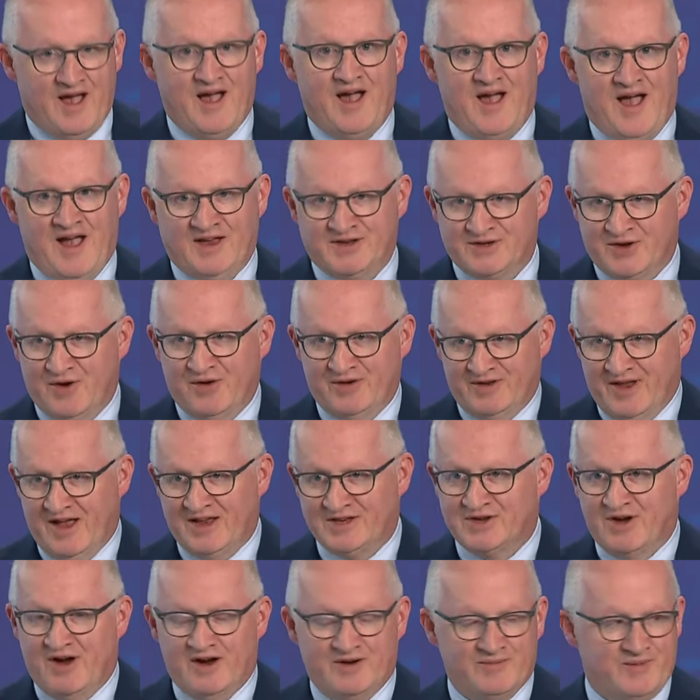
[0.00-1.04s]
I showed that
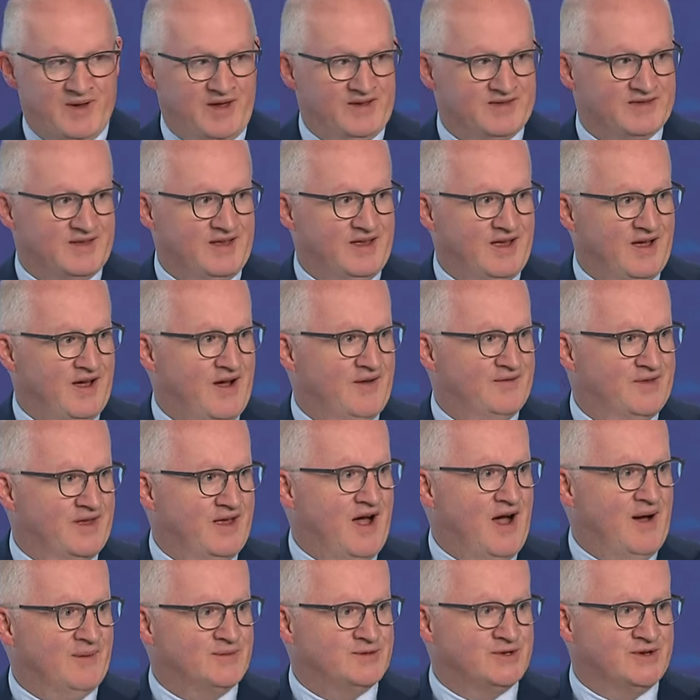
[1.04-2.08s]
chart basically of the
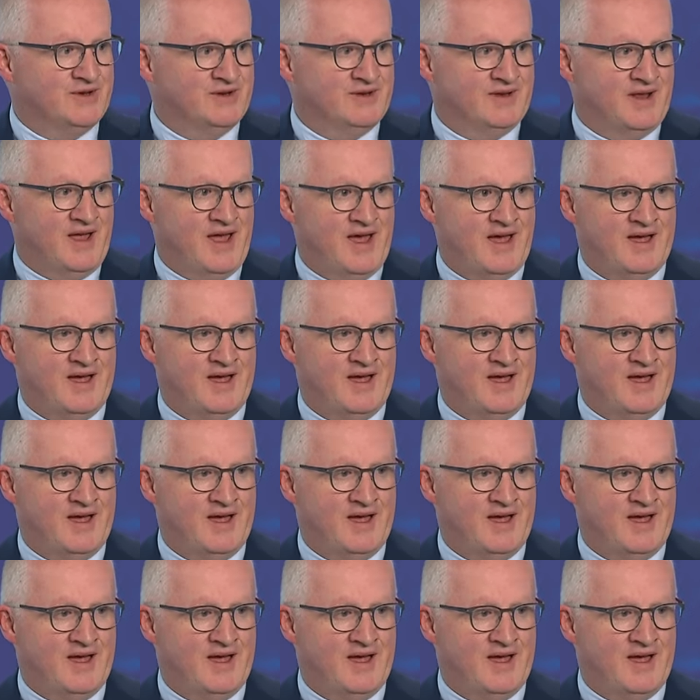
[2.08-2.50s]
option,